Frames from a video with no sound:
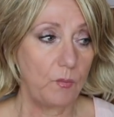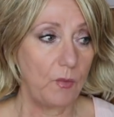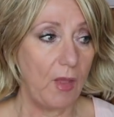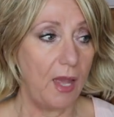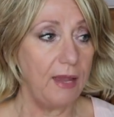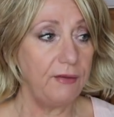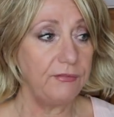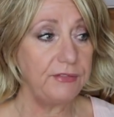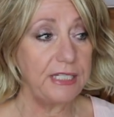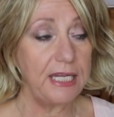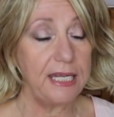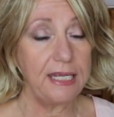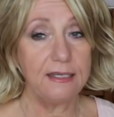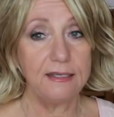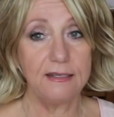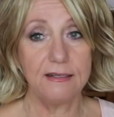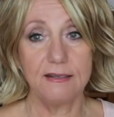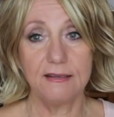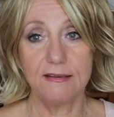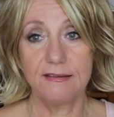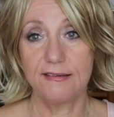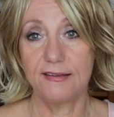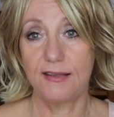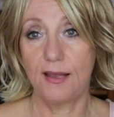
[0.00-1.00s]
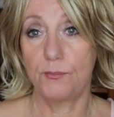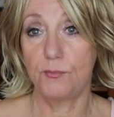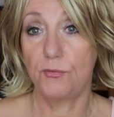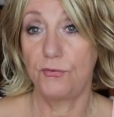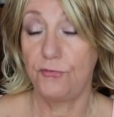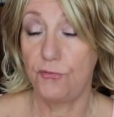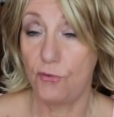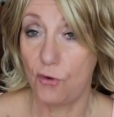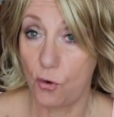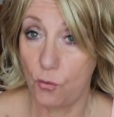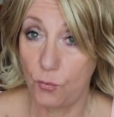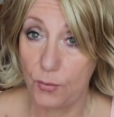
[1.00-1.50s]
I've taken some
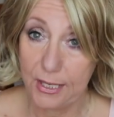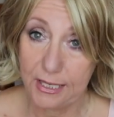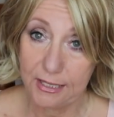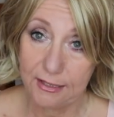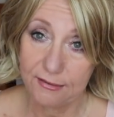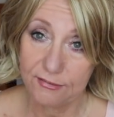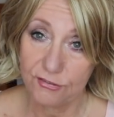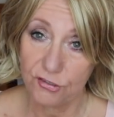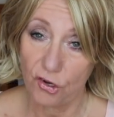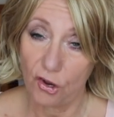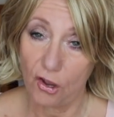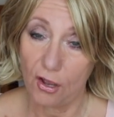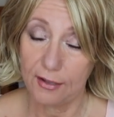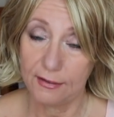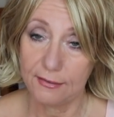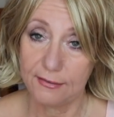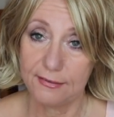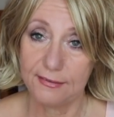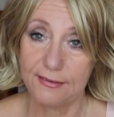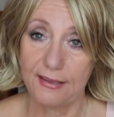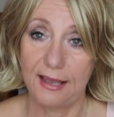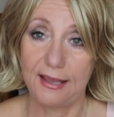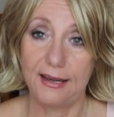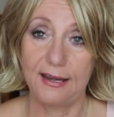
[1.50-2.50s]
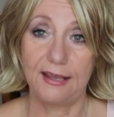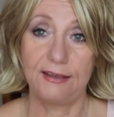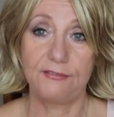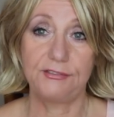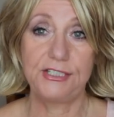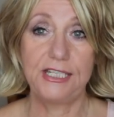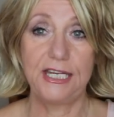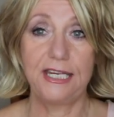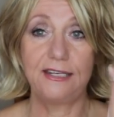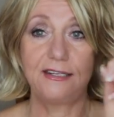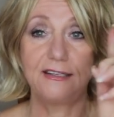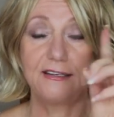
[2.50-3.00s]
four week shots and I've
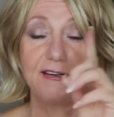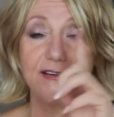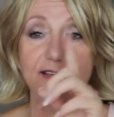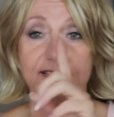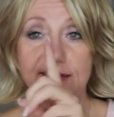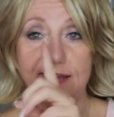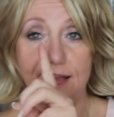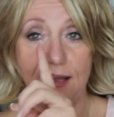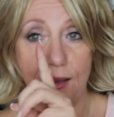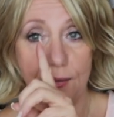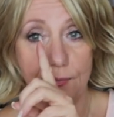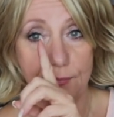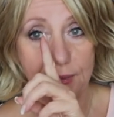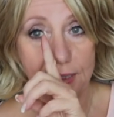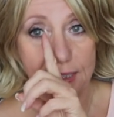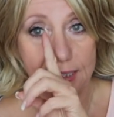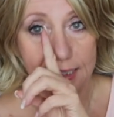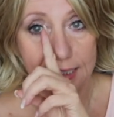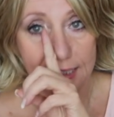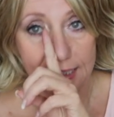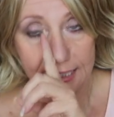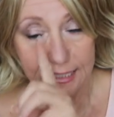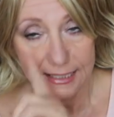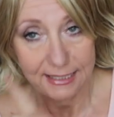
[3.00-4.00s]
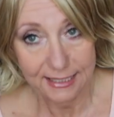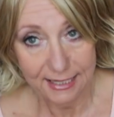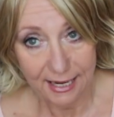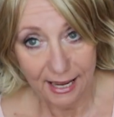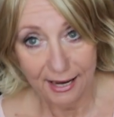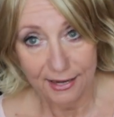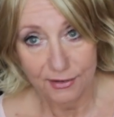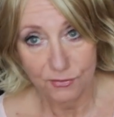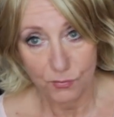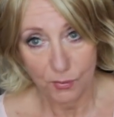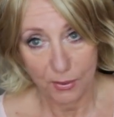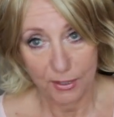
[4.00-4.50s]
taken some
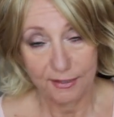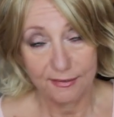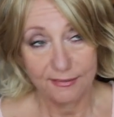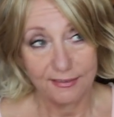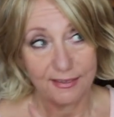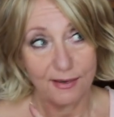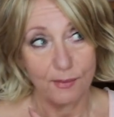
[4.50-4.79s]
nine weeks.